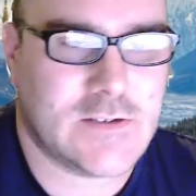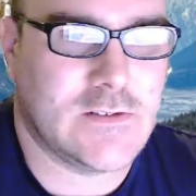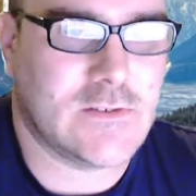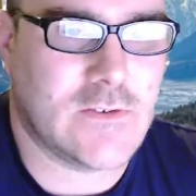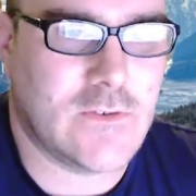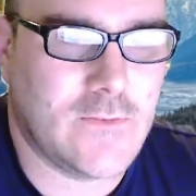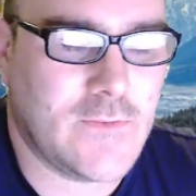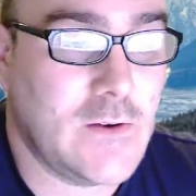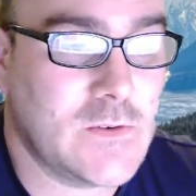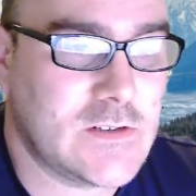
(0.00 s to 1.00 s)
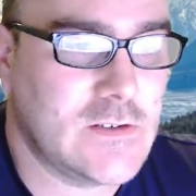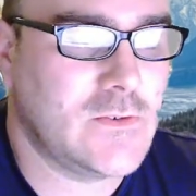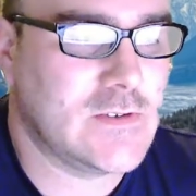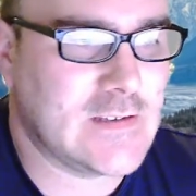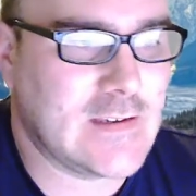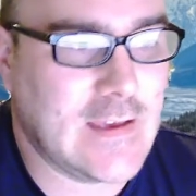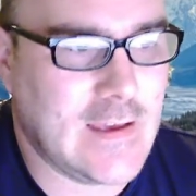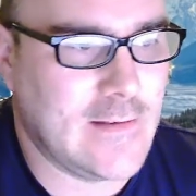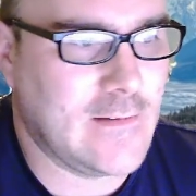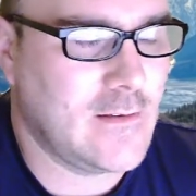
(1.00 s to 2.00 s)
So if I was to do this
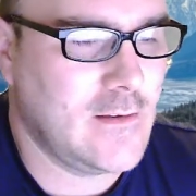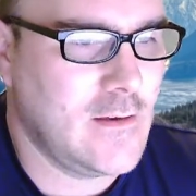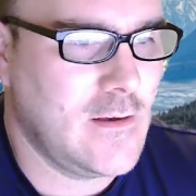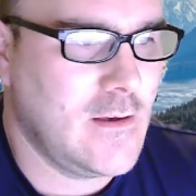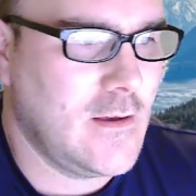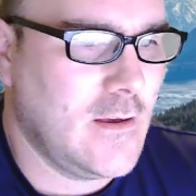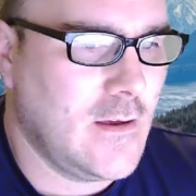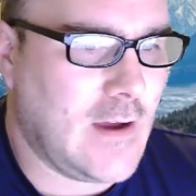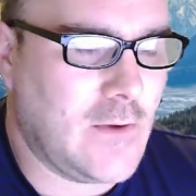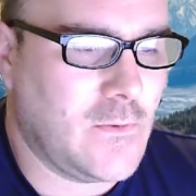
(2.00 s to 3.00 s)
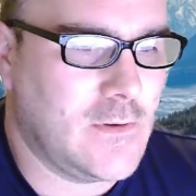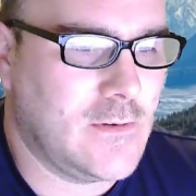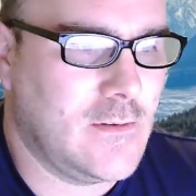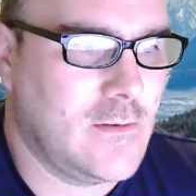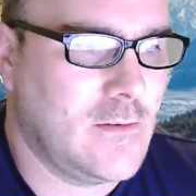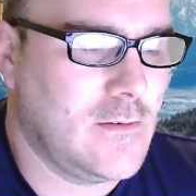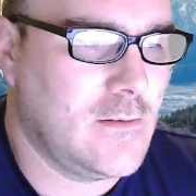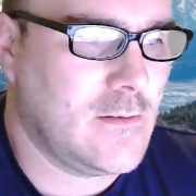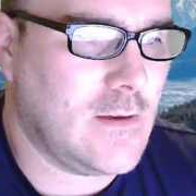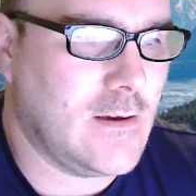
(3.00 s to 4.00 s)
again, I would
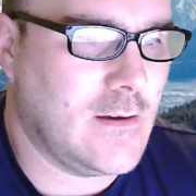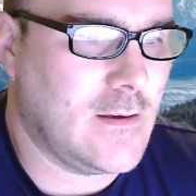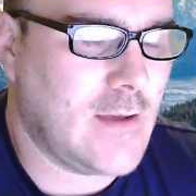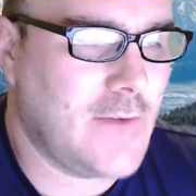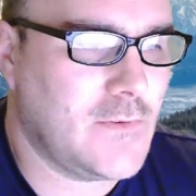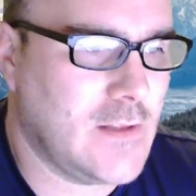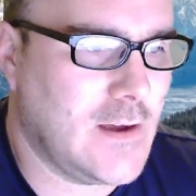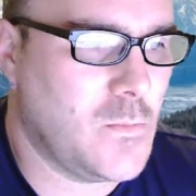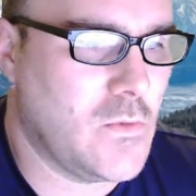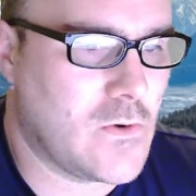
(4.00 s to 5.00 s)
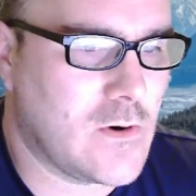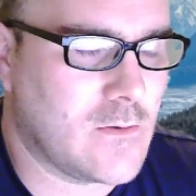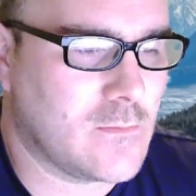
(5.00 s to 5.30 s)
have a lot more